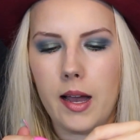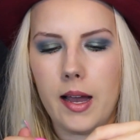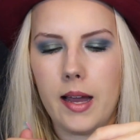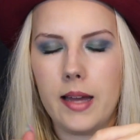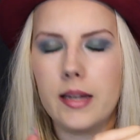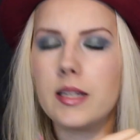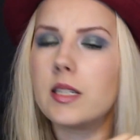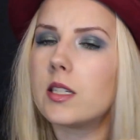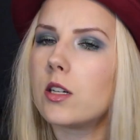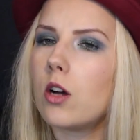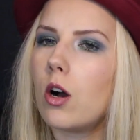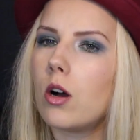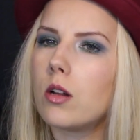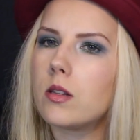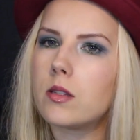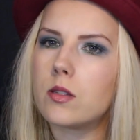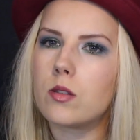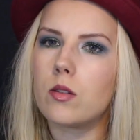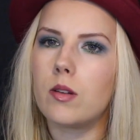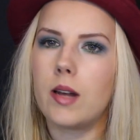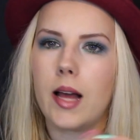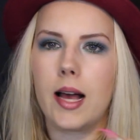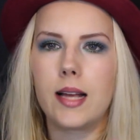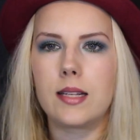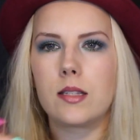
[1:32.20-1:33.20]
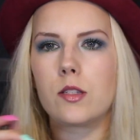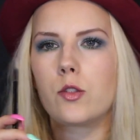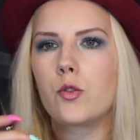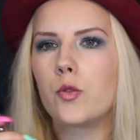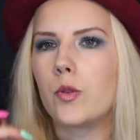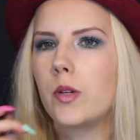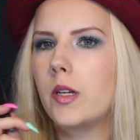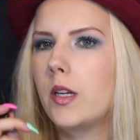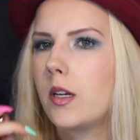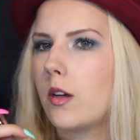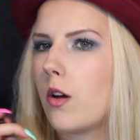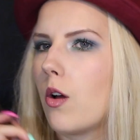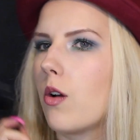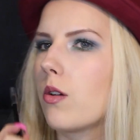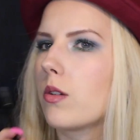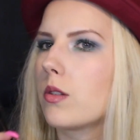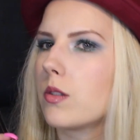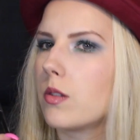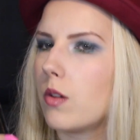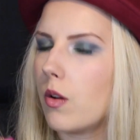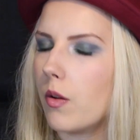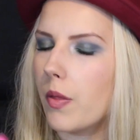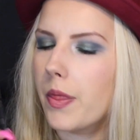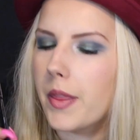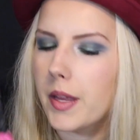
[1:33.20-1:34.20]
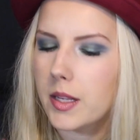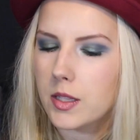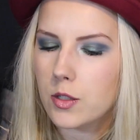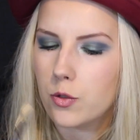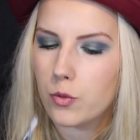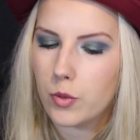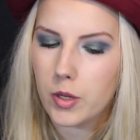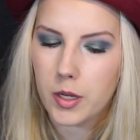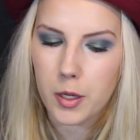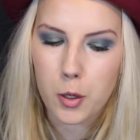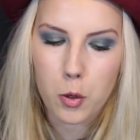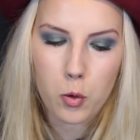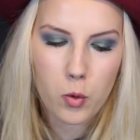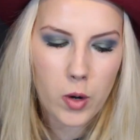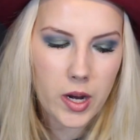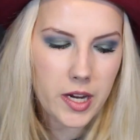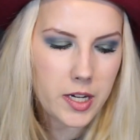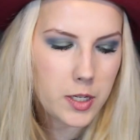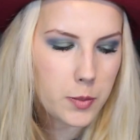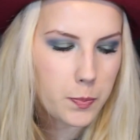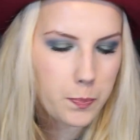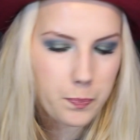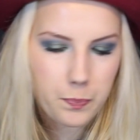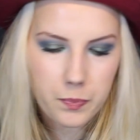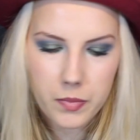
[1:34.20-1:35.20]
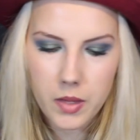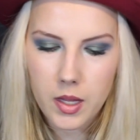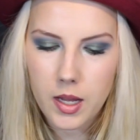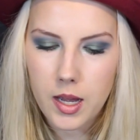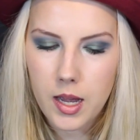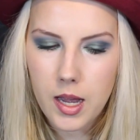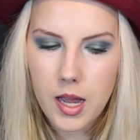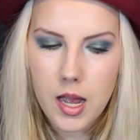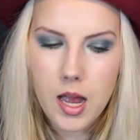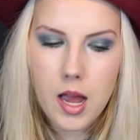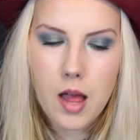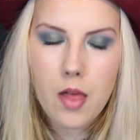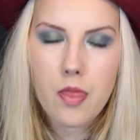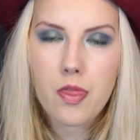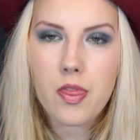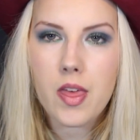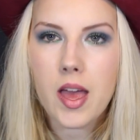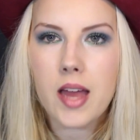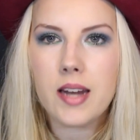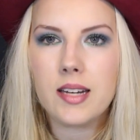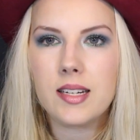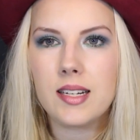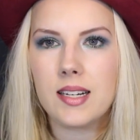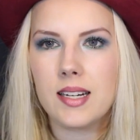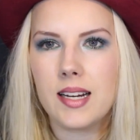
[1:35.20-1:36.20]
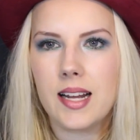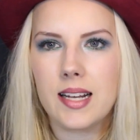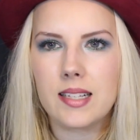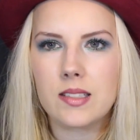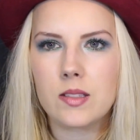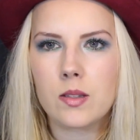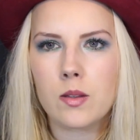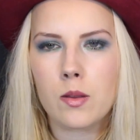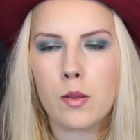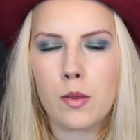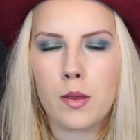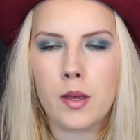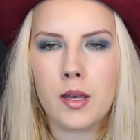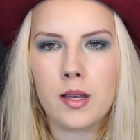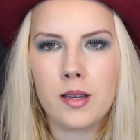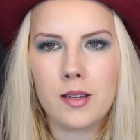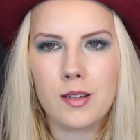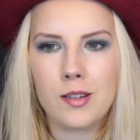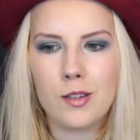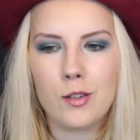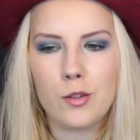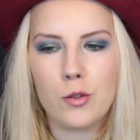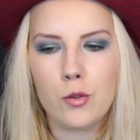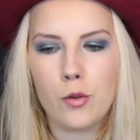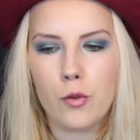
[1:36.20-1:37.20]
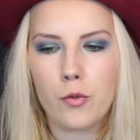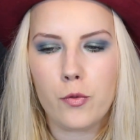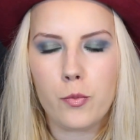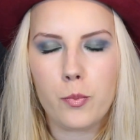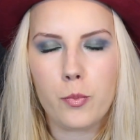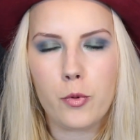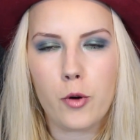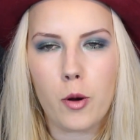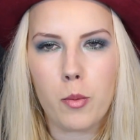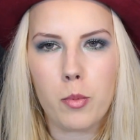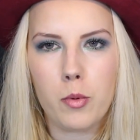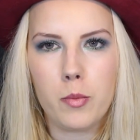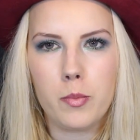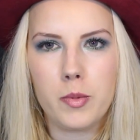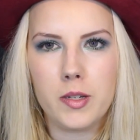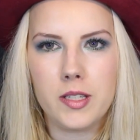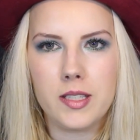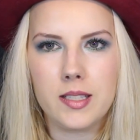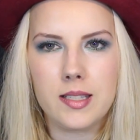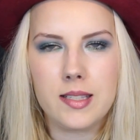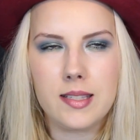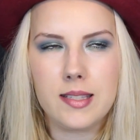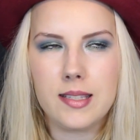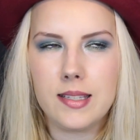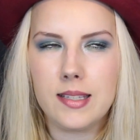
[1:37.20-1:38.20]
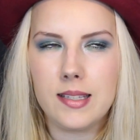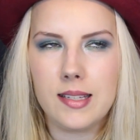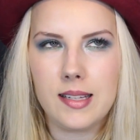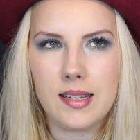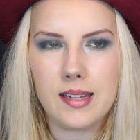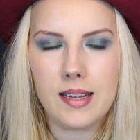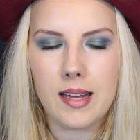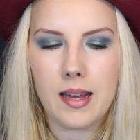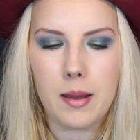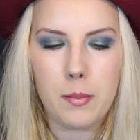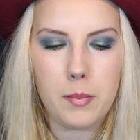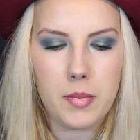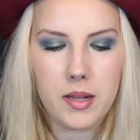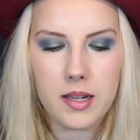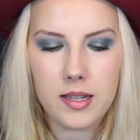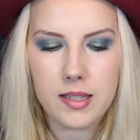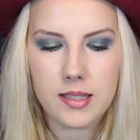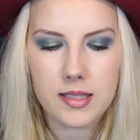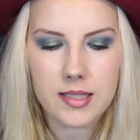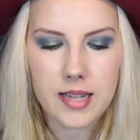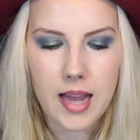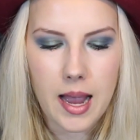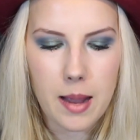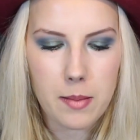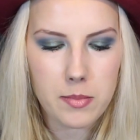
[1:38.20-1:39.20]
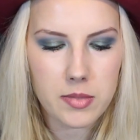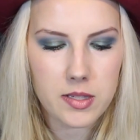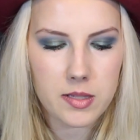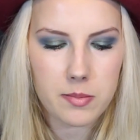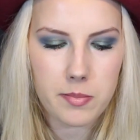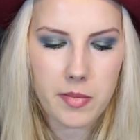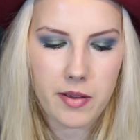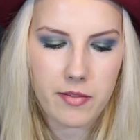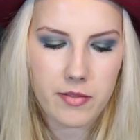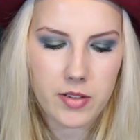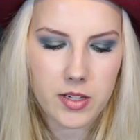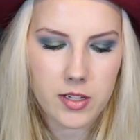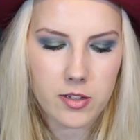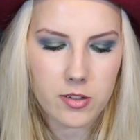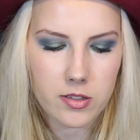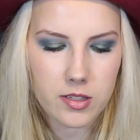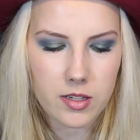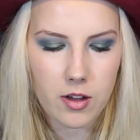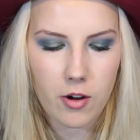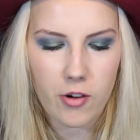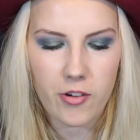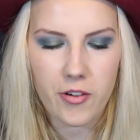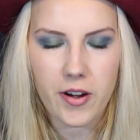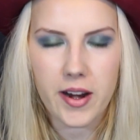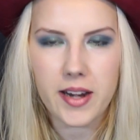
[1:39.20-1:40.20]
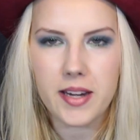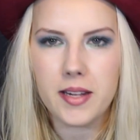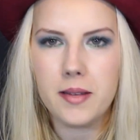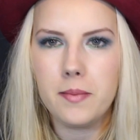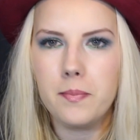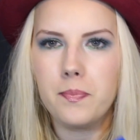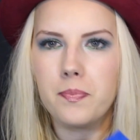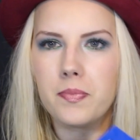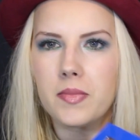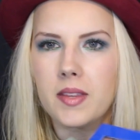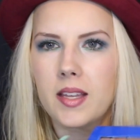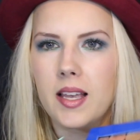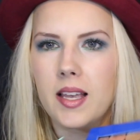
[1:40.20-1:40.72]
And it also lasts really long, so that's really great. Then the next thing you've probably seen a million times in my videos already.